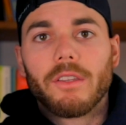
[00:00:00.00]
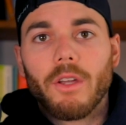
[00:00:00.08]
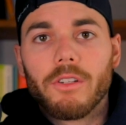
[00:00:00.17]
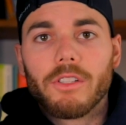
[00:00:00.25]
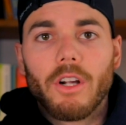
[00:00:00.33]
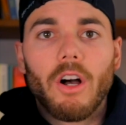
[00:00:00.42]

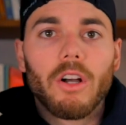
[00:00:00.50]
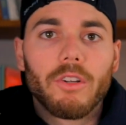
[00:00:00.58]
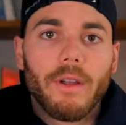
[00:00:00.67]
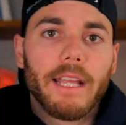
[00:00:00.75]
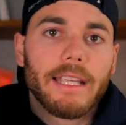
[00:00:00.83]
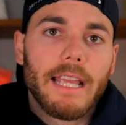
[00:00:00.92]
Those are all
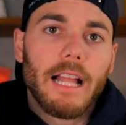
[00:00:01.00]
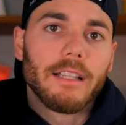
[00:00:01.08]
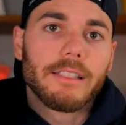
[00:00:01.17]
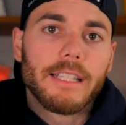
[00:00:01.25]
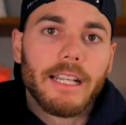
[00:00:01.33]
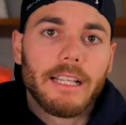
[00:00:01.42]
great
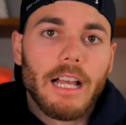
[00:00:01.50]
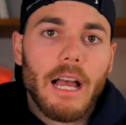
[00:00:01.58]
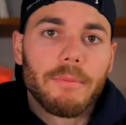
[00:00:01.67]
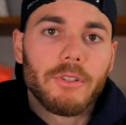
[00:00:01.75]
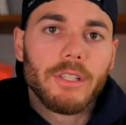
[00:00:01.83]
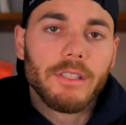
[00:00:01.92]
calisthenic
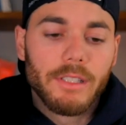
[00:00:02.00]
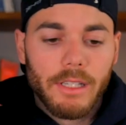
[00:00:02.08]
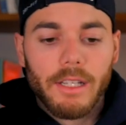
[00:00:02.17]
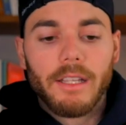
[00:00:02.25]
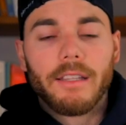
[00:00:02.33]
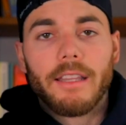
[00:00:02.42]
options
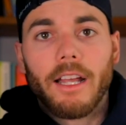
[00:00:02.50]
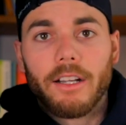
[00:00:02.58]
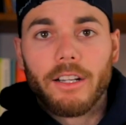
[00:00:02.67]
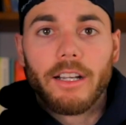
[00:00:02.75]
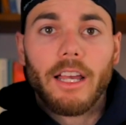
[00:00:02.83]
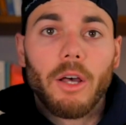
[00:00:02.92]
that
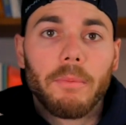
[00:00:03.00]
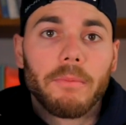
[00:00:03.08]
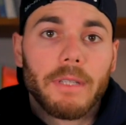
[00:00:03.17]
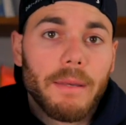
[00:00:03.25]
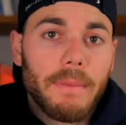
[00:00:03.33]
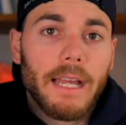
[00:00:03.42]
are going to help
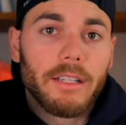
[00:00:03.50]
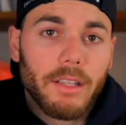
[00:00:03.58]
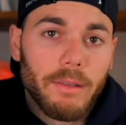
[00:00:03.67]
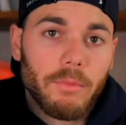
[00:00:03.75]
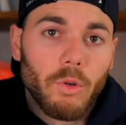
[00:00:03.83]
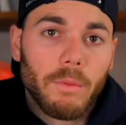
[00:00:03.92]
them get back
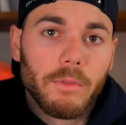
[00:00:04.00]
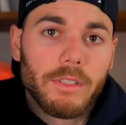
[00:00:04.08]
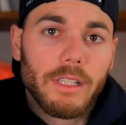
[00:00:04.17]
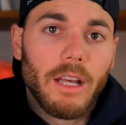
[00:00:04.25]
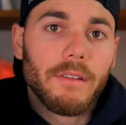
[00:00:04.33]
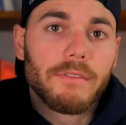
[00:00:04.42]
to their normal
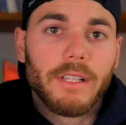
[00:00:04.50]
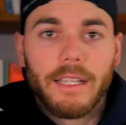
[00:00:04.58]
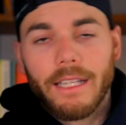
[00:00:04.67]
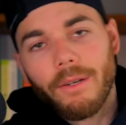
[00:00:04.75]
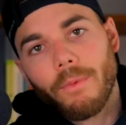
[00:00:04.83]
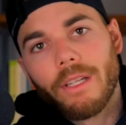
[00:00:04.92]
selves,
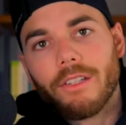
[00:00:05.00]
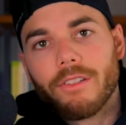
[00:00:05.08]
and then we